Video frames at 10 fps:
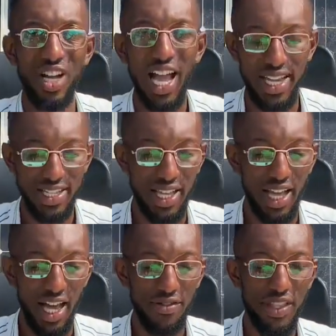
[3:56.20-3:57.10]
So guys,
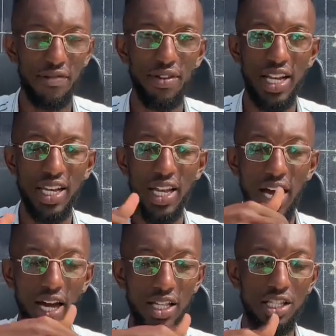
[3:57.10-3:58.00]
after filling
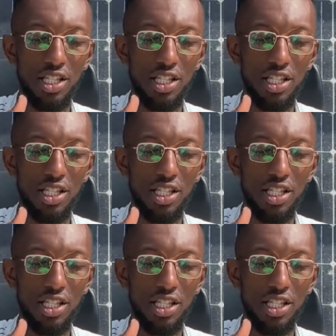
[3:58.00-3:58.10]
our